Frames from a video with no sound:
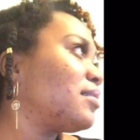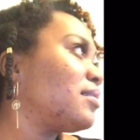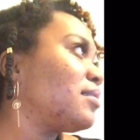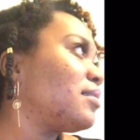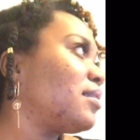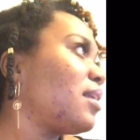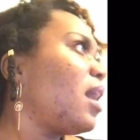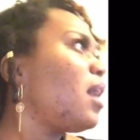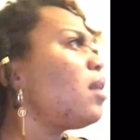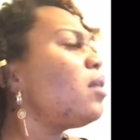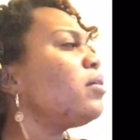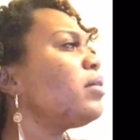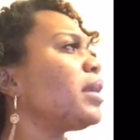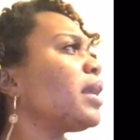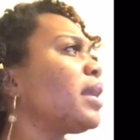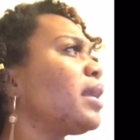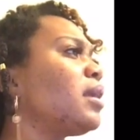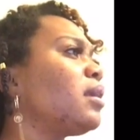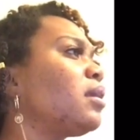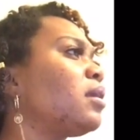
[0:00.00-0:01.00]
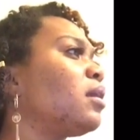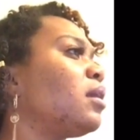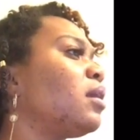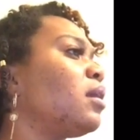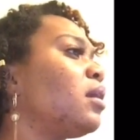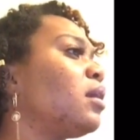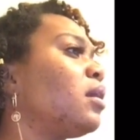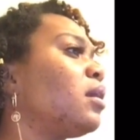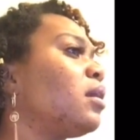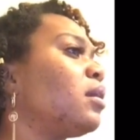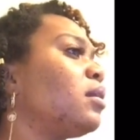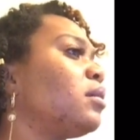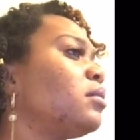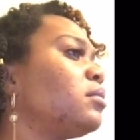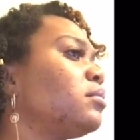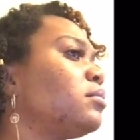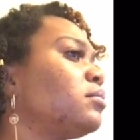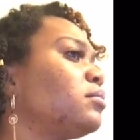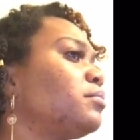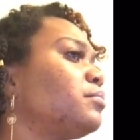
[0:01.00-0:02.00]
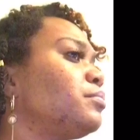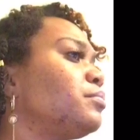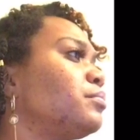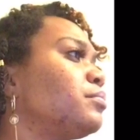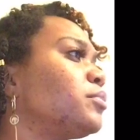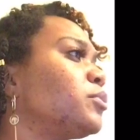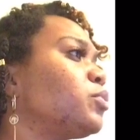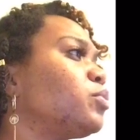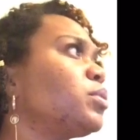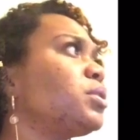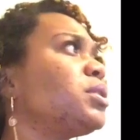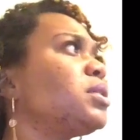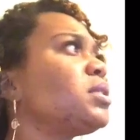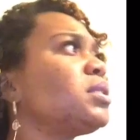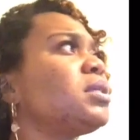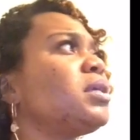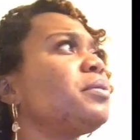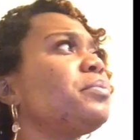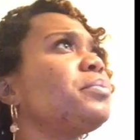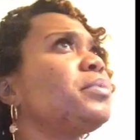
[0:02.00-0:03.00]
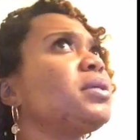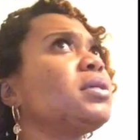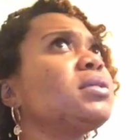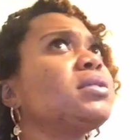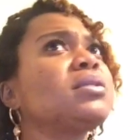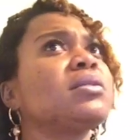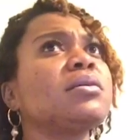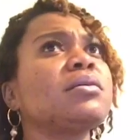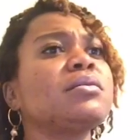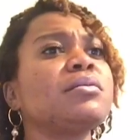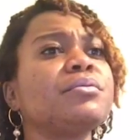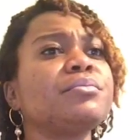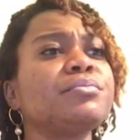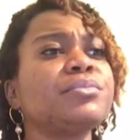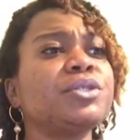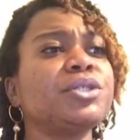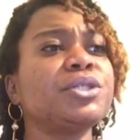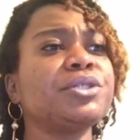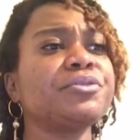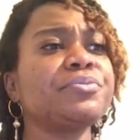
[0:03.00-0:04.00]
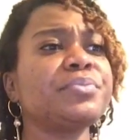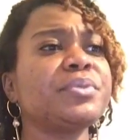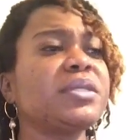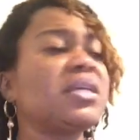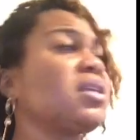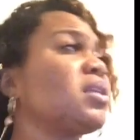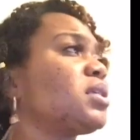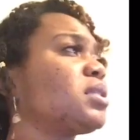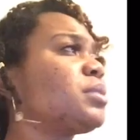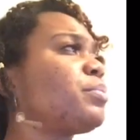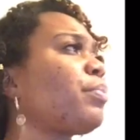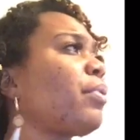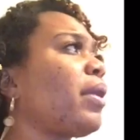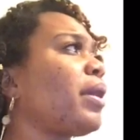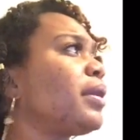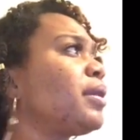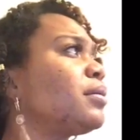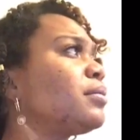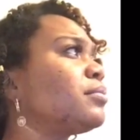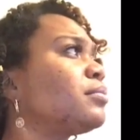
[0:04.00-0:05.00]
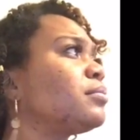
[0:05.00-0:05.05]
Oh, okay. Well, just get me some chips and a Sprite.